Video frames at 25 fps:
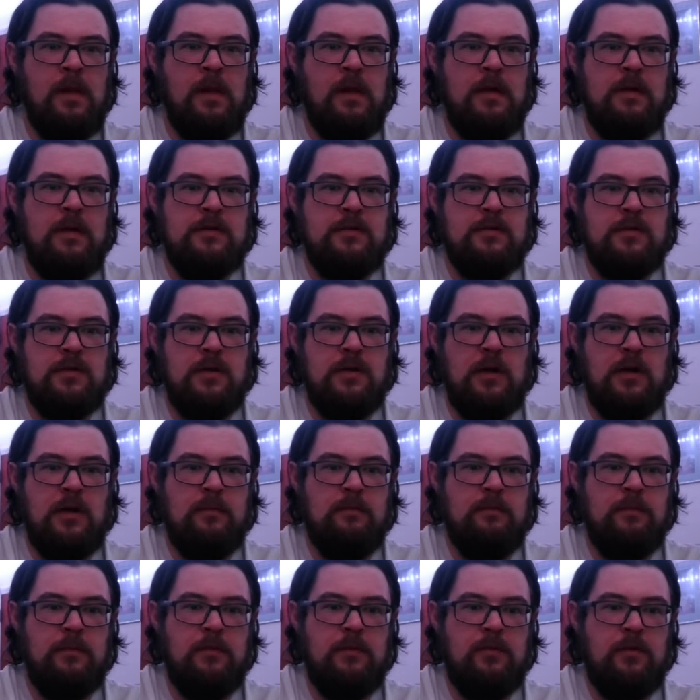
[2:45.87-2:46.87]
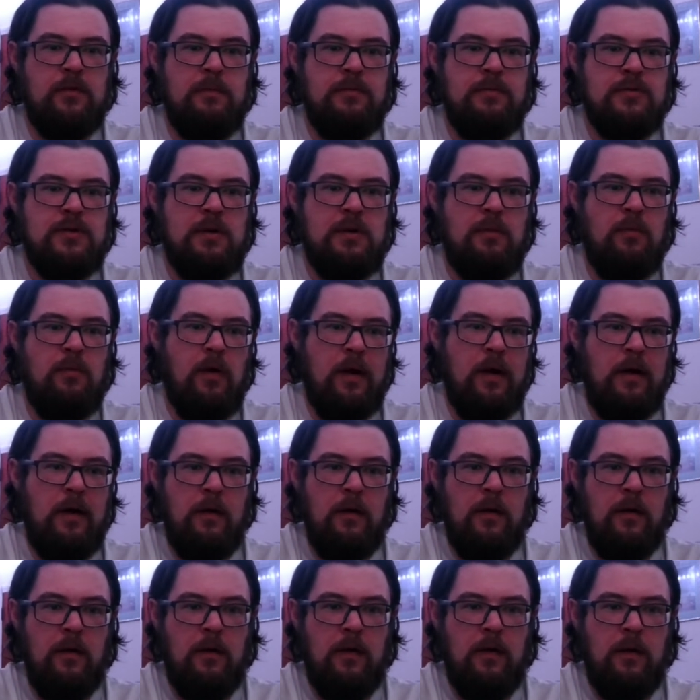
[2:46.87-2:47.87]
It's uh, 3% more
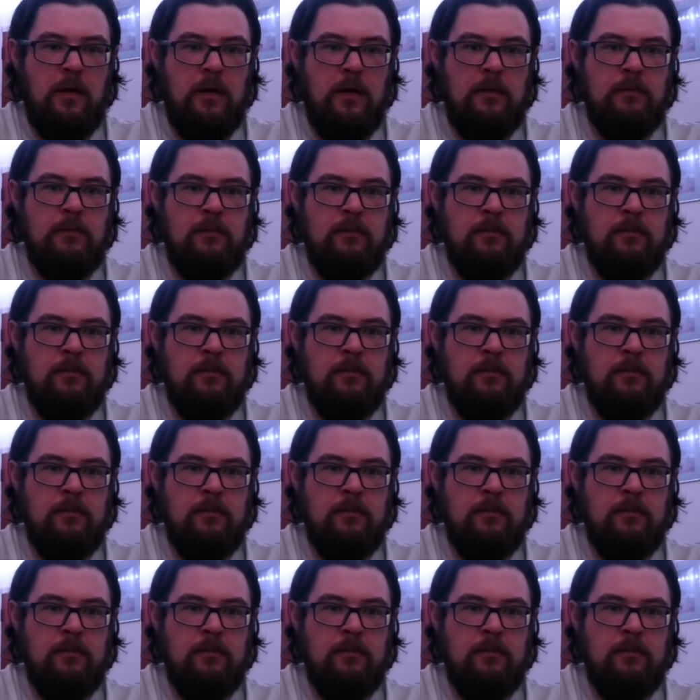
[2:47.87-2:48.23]
alcohol,